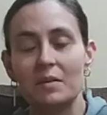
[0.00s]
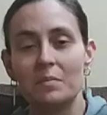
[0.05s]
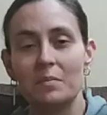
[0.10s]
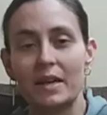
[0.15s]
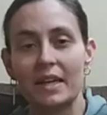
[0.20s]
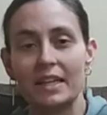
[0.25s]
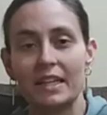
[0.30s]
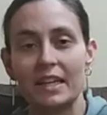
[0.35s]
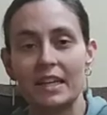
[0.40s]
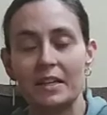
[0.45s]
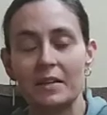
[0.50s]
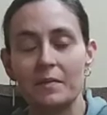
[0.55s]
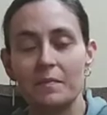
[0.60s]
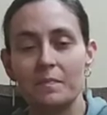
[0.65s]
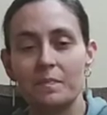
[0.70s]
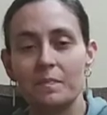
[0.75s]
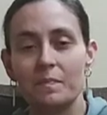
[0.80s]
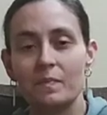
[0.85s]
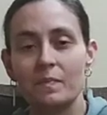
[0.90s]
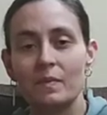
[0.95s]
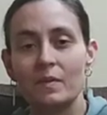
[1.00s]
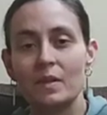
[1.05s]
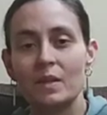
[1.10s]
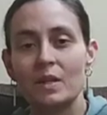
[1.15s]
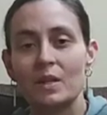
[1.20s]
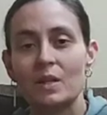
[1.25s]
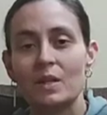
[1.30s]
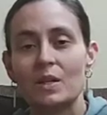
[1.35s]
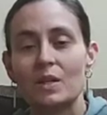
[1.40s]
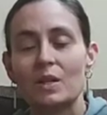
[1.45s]
a minute
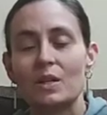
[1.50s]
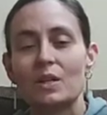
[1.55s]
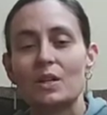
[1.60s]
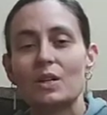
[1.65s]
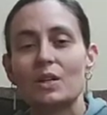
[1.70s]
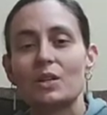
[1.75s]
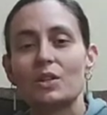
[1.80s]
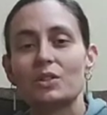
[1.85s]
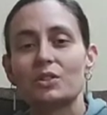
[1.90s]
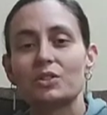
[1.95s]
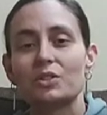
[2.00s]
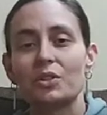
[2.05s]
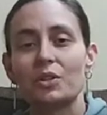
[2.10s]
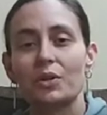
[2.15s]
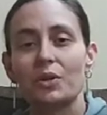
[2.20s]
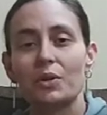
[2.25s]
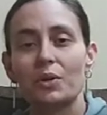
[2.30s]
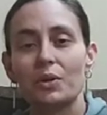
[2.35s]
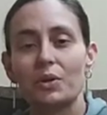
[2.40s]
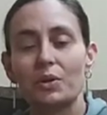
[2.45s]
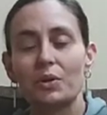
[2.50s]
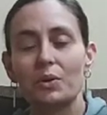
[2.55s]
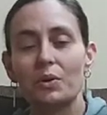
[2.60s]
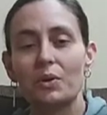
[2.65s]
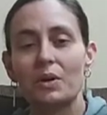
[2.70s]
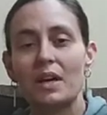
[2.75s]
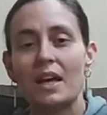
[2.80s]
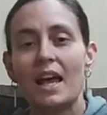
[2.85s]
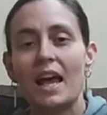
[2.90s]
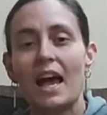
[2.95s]
to
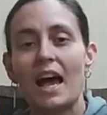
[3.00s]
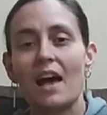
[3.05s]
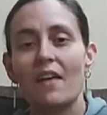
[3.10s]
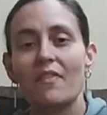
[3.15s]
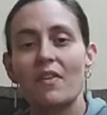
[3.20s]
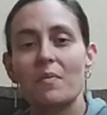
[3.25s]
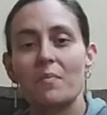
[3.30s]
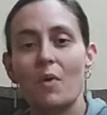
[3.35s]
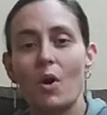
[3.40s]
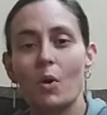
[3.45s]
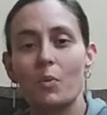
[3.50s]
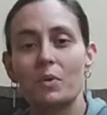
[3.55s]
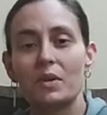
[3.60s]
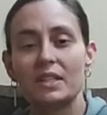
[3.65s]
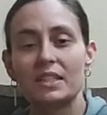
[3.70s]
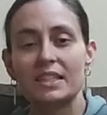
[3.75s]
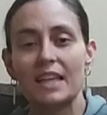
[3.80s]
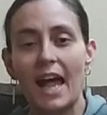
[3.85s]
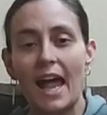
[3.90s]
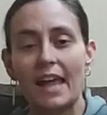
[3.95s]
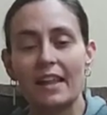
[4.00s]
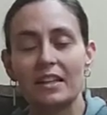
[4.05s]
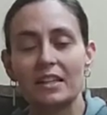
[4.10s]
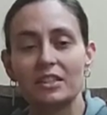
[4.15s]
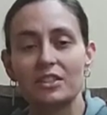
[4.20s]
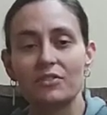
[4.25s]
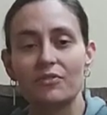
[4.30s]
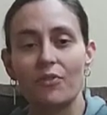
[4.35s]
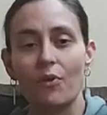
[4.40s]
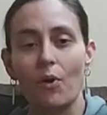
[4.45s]
have a moment of
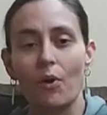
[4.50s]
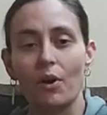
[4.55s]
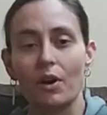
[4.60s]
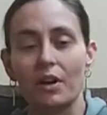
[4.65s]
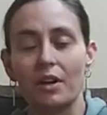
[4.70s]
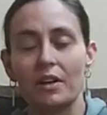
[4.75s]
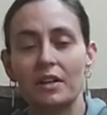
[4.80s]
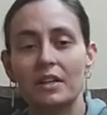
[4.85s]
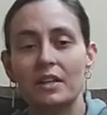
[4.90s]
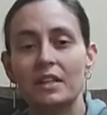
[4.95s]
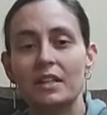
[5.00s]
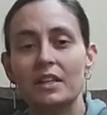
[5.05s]
silence for